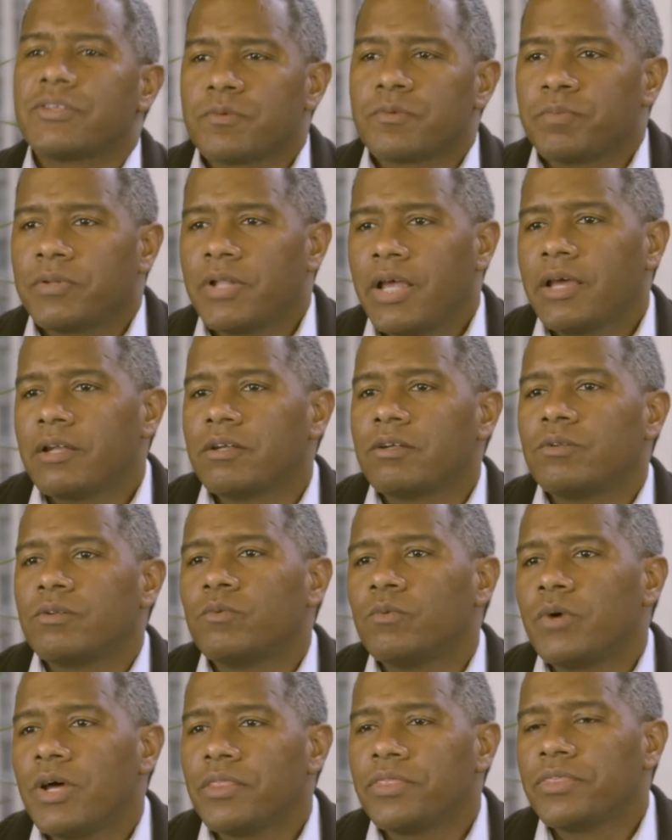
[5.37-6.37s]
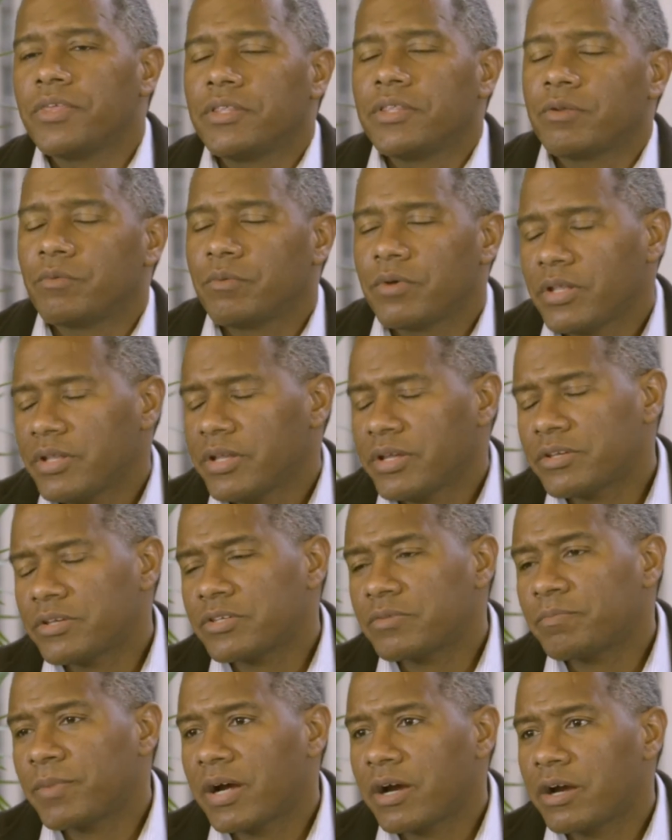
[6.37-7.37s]
a planner, the one thing that really
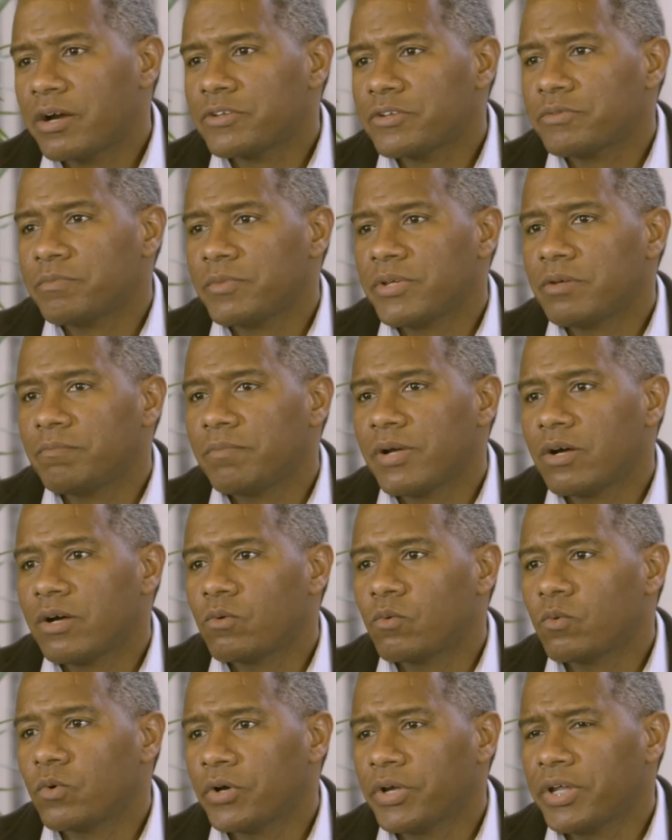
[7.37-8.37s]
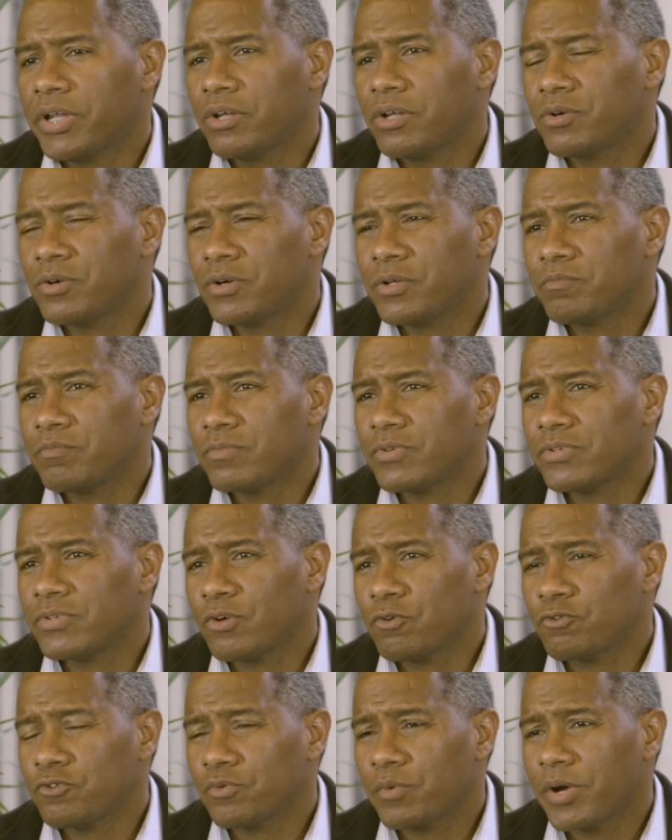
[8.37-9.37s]
inspires me about working on
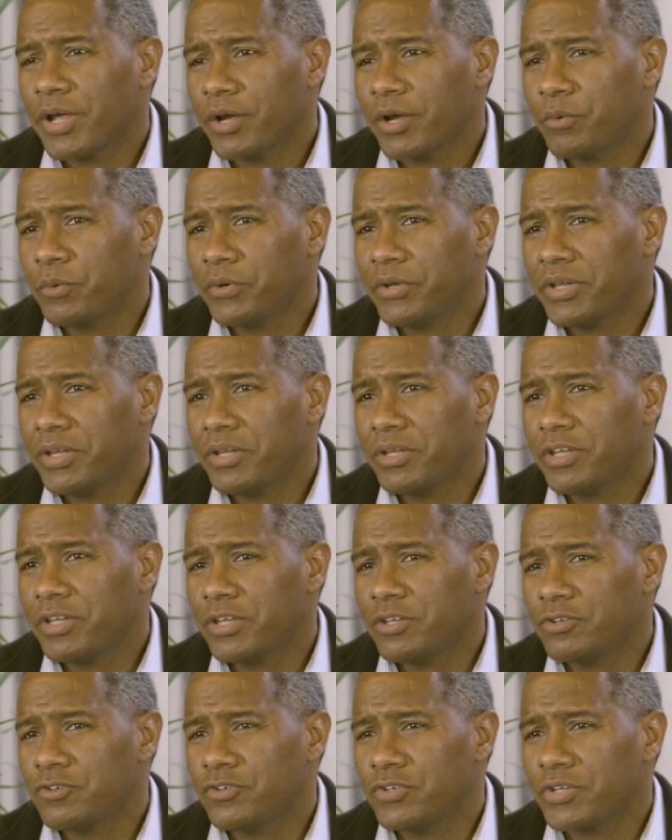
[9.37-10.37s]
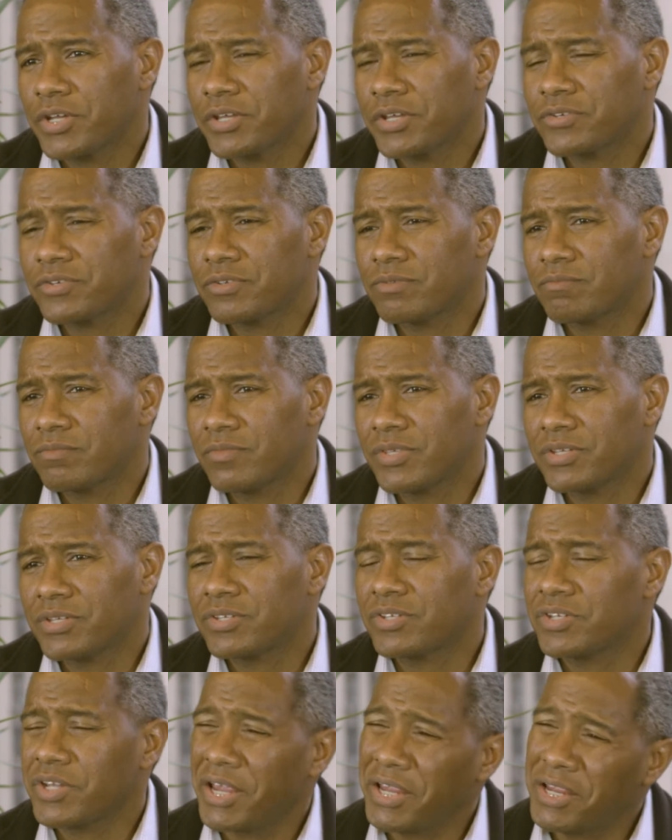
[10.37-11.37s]
social equity is just the
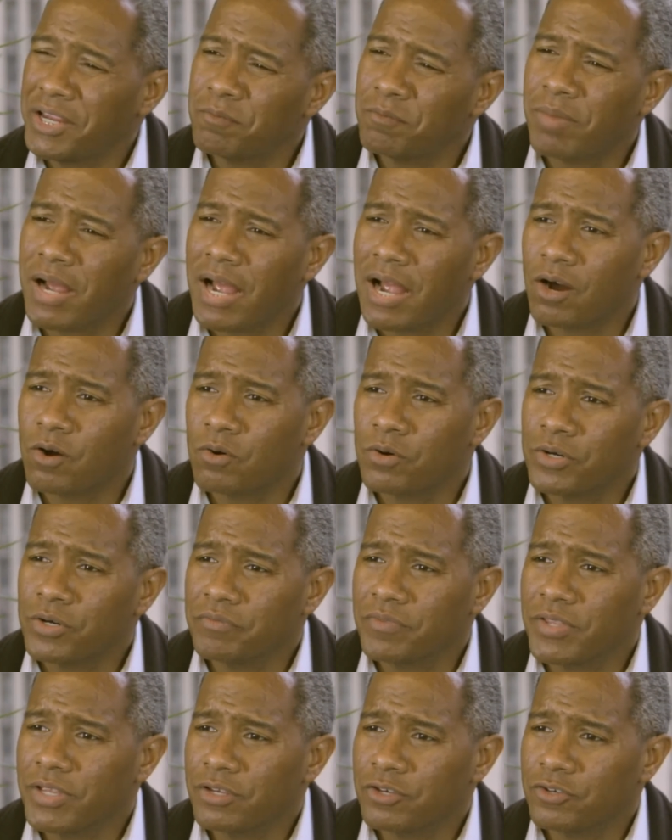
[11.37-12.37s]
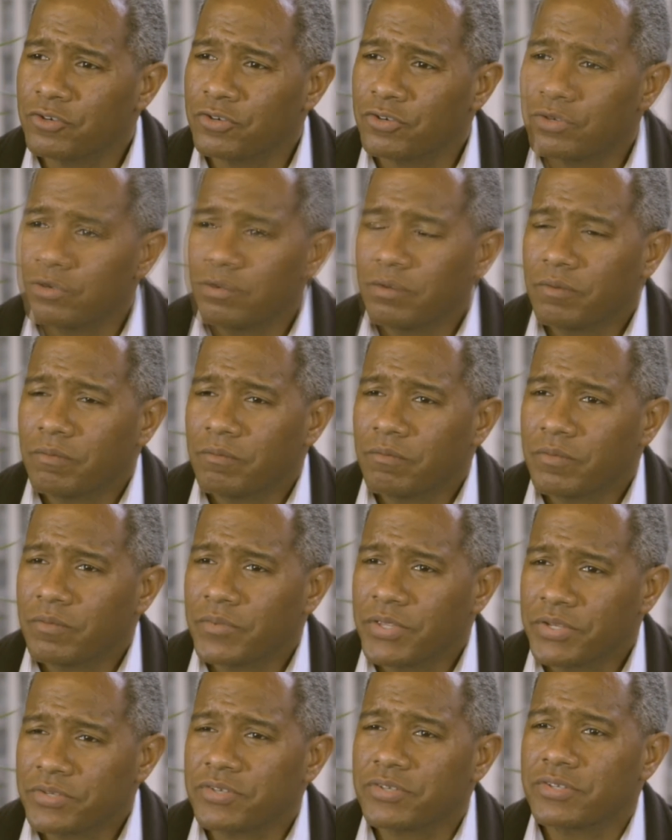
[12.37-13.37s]
staying power of the issue.
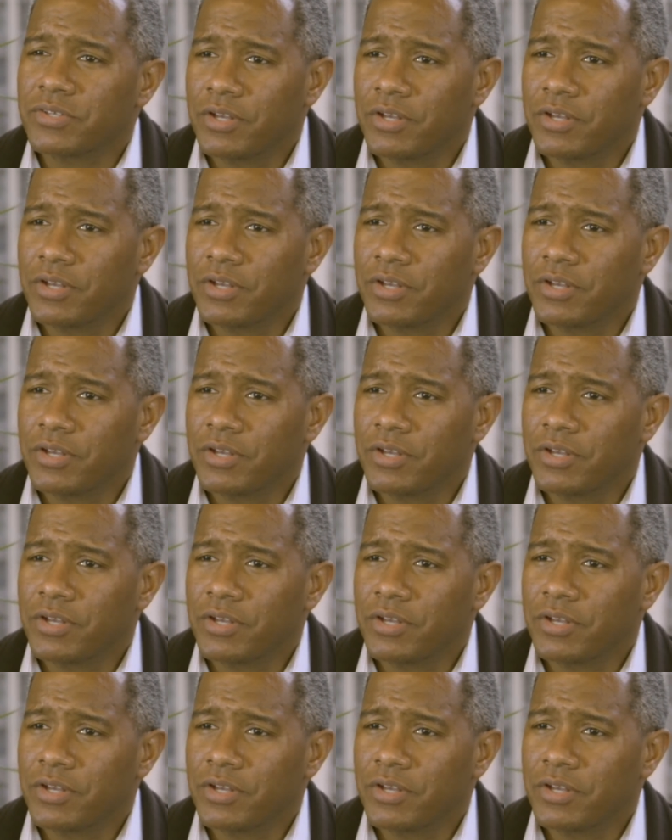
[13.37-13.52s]
This is an